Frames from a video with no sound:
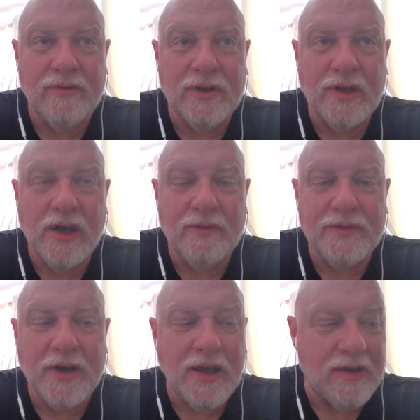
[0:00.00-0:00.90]

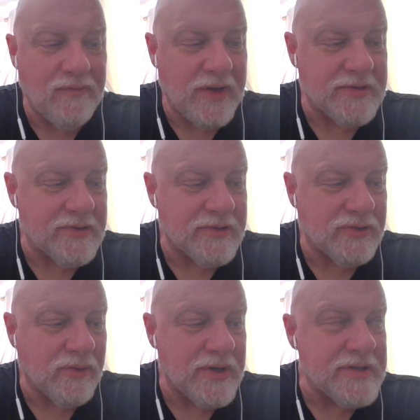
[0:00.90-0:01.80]
loved high adventure stories.